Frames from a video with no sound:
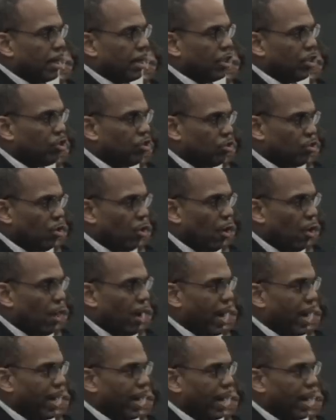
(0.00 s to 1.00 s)

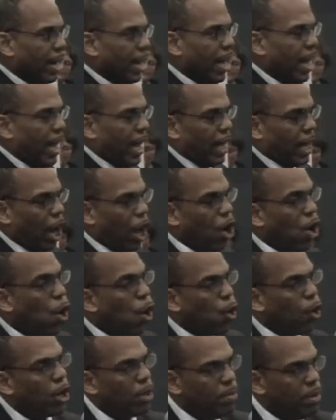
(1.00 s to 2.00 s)
destroyed, and our
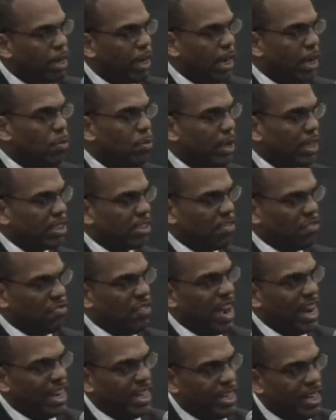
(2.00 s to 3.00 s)
whole community was
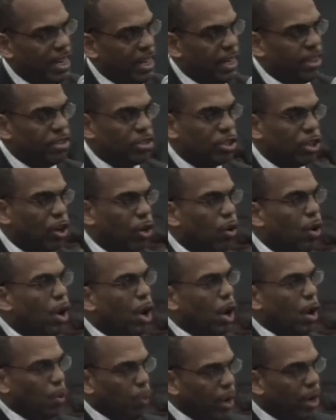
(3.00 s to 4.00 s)
affected. And so
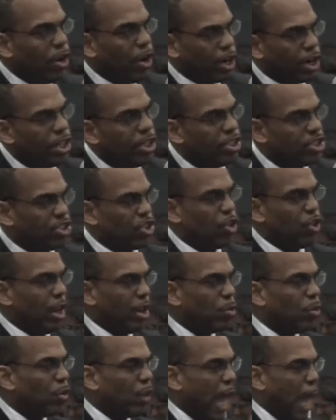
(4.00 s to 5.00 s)
we are concerned
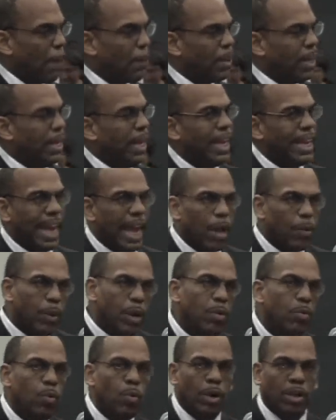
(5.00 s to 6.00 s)
it won't happen again. And
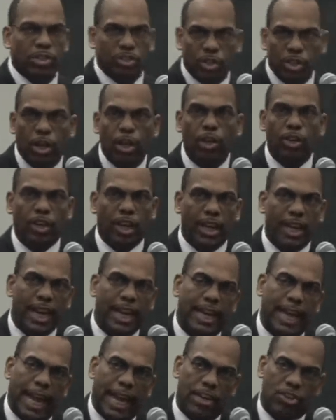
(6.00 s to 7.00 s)
we want you to look
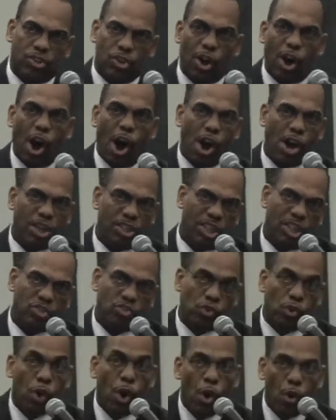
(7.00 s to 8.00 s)
again at your
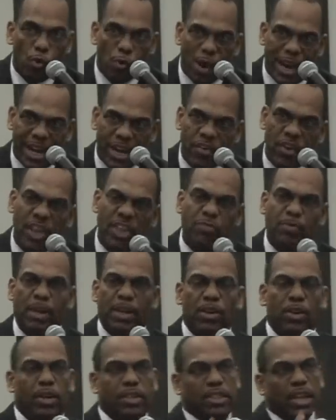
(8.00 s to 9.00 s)
architectural renderings,
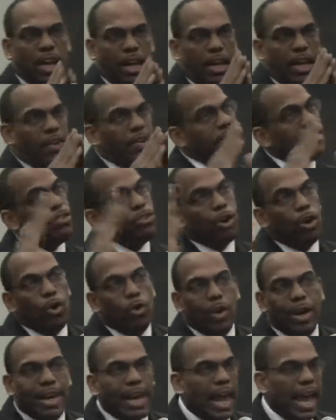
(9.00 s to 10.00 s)
because there is
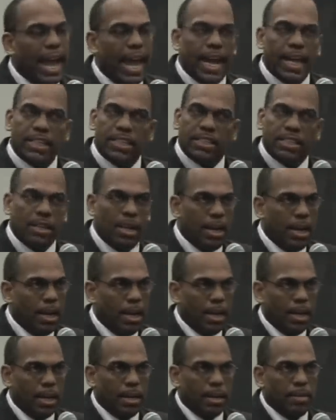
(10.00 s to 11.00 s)
no glass
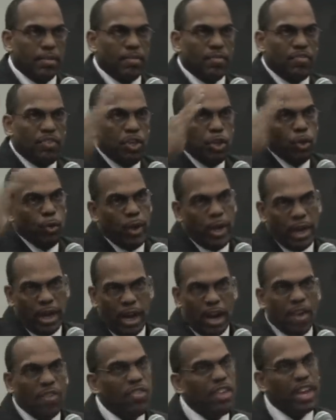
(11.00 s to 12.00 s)

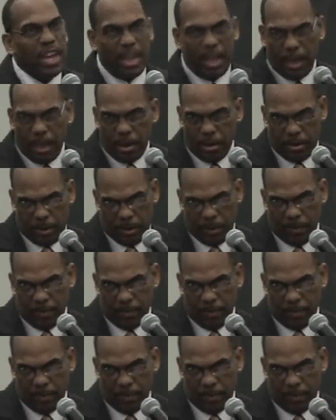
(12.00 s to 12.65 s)
viewing of the hill.